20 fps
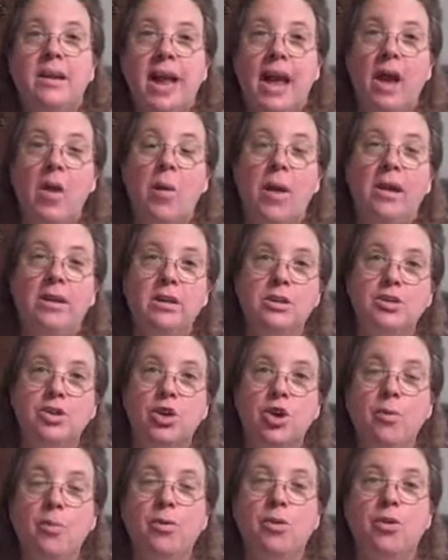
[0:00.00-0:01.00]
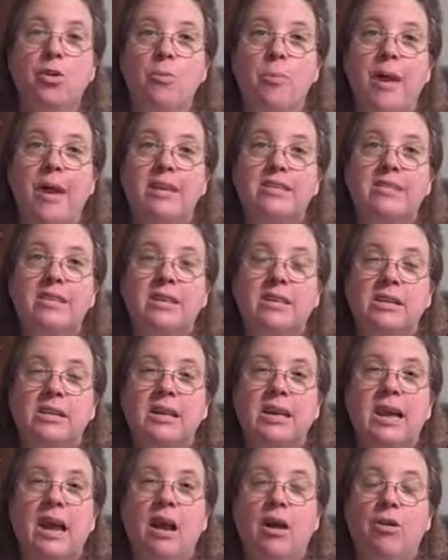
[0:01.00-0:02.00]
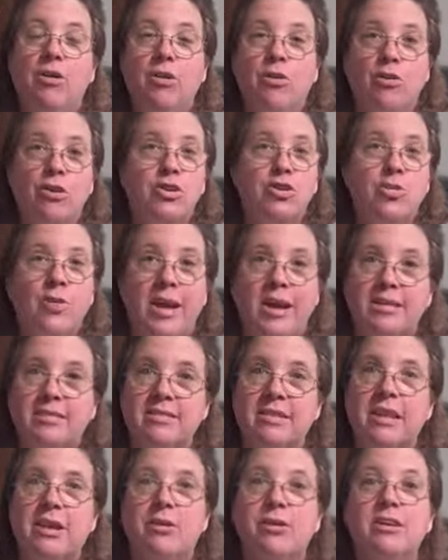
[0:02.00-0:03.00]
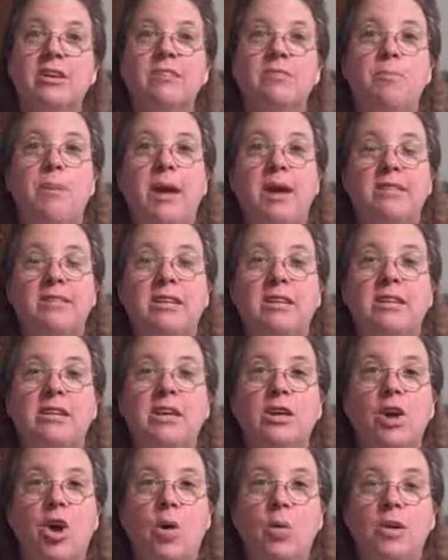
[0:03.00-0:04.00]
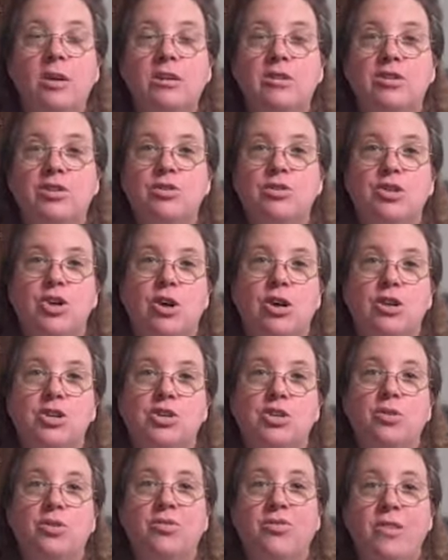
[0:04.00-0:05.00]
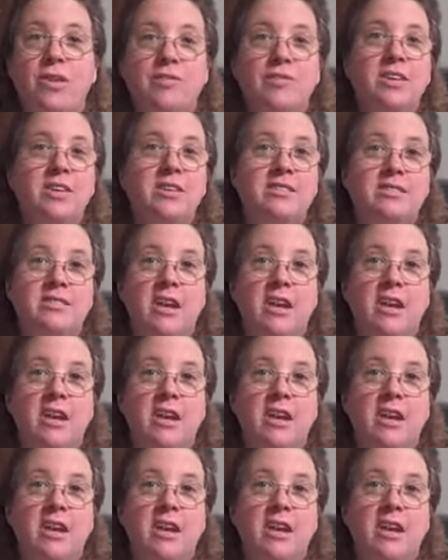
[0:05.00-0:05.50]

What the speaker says: Now, an interpreter basically, or translator, is basically going to charge you $50 to